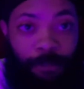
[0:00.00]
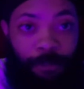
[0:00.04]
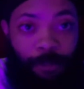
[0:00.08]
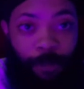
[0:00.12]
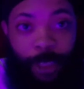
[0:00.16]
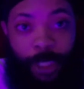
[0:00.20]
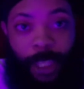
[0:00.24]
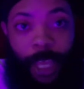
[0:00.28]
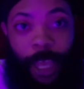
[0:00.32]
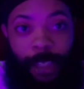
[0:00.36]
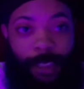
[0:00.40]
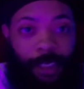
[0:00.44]

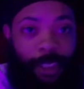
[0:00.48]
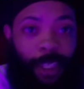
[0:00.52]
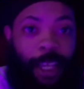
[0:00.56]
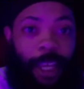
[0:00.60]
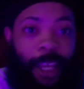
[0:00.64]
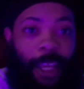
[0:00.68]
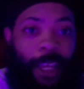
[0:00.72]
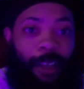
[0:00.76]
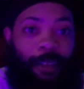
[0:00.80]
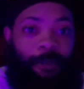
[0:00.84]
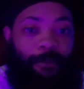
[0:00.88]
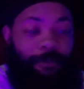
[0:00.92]
With that
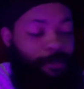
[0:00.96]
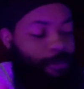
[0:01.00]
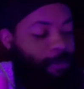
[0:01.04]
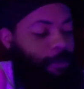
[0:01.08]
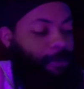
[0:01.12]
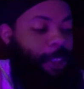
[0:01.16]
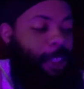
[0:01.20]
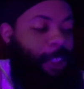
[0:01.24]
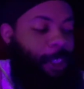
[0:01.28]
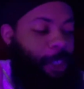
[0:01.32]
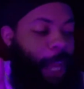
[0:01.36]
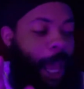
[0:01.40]
said,
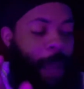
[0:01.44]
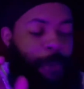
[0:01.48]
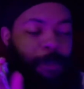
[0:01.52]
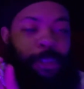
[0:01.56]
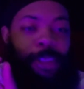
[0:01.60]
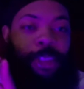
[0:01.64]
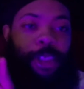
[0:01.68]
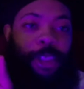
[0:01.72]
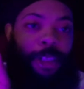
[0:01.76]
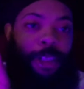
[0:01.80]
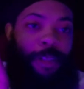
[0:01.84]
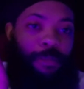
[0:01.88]
this chapter
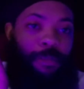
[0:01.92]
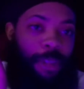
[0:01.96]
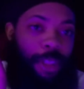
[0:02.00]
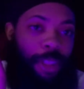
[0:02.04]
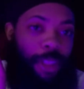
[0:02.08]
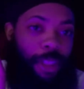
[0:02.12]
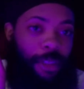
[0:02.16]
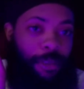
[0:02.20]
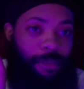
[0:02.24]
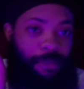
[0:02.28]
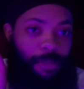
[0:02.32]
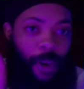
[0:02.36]
is going to
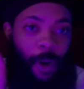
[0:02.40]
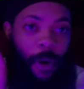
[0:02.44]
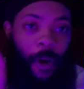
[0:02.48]
be,